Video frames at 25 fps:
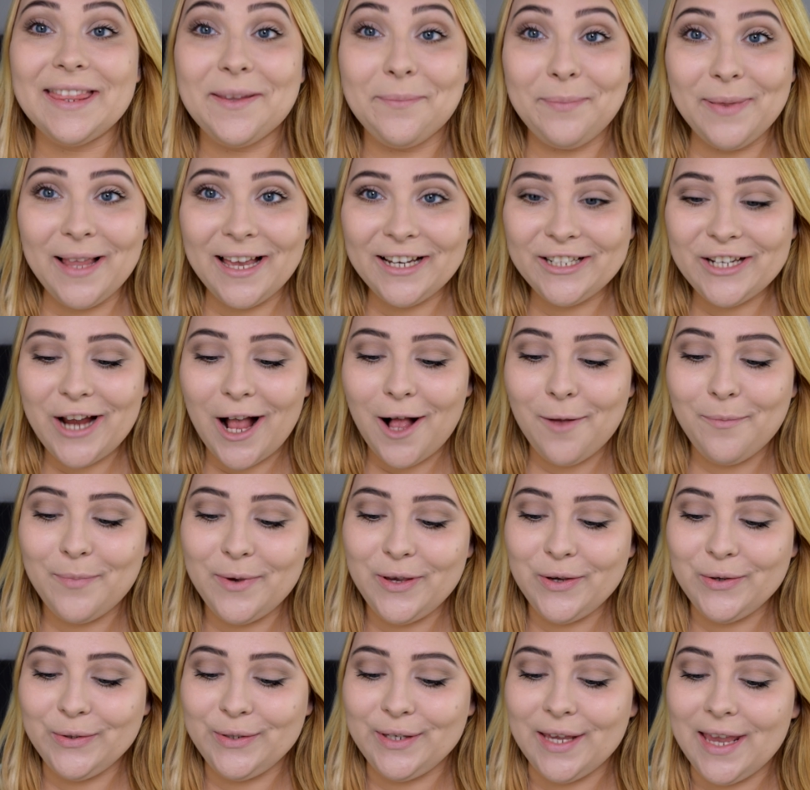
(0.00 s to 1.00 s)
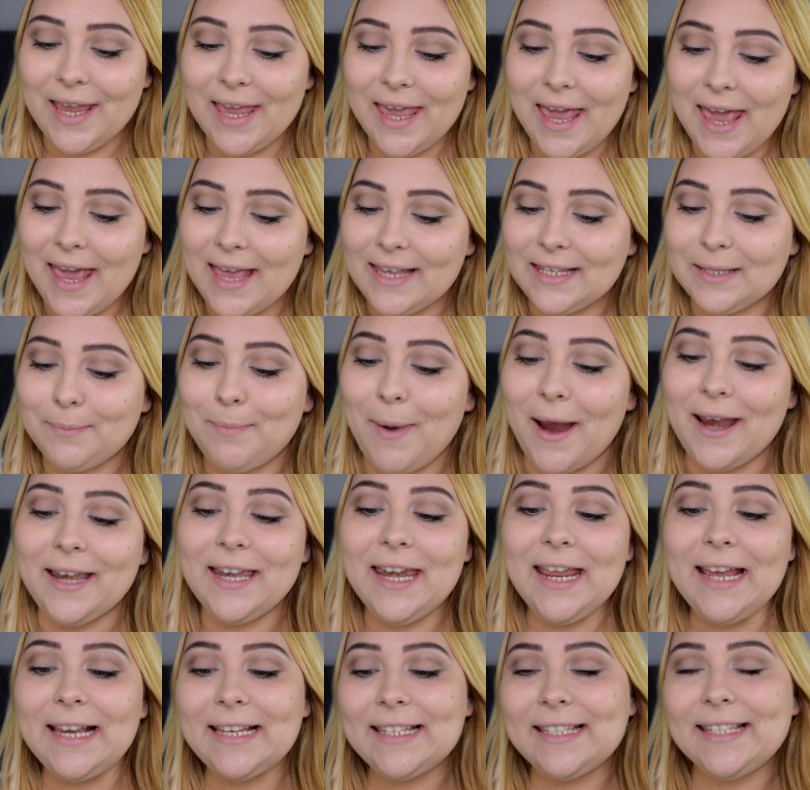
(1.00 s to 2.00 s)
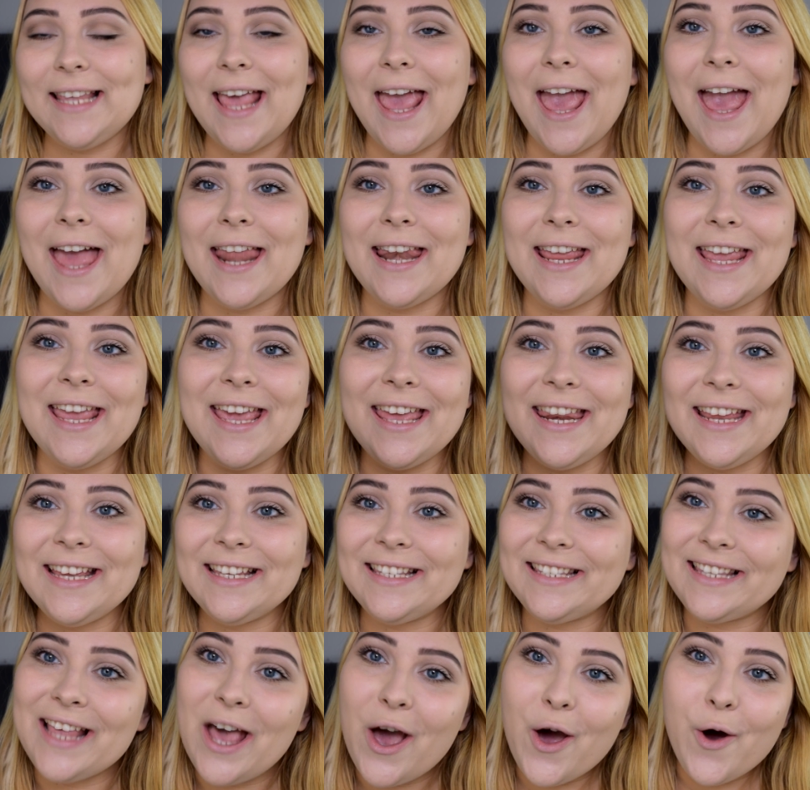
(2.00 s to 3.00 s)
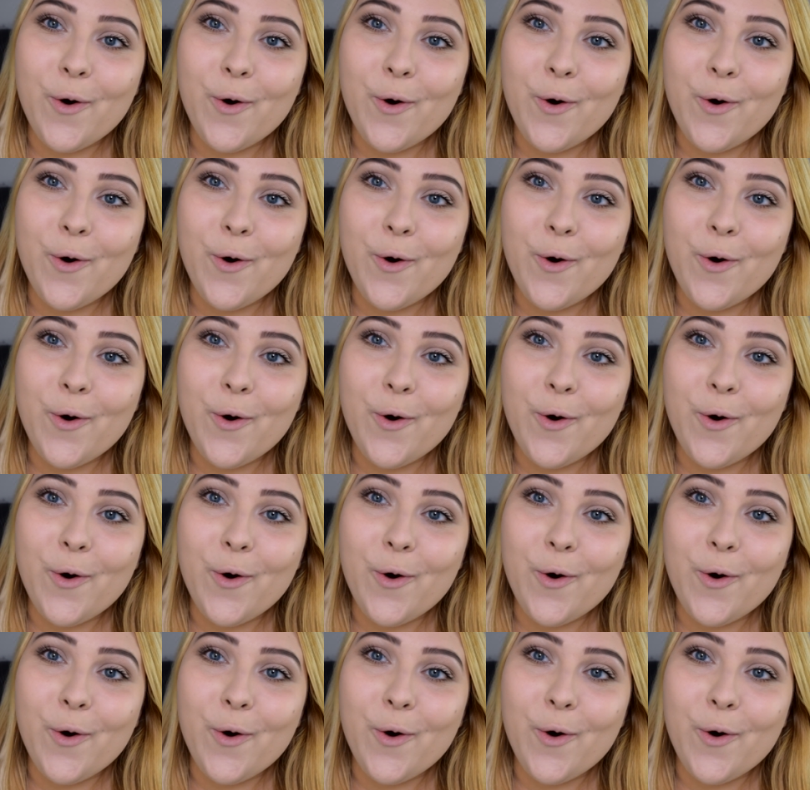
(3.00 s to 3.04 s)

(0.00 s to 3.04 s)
The blush I'll be using is by NYX and it is